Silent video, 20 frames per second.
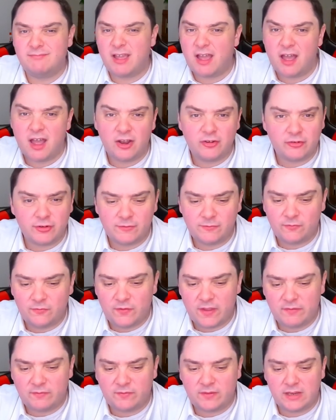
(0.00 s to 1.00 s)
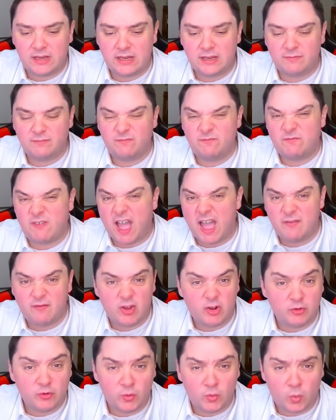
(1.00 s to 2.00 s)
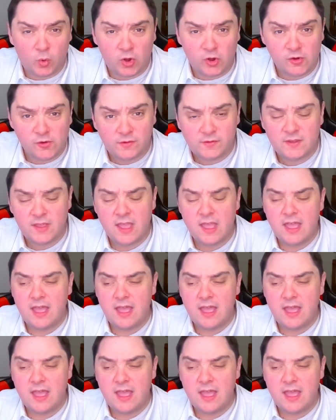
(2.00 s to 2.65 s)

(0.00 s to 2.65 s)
150 and 500 words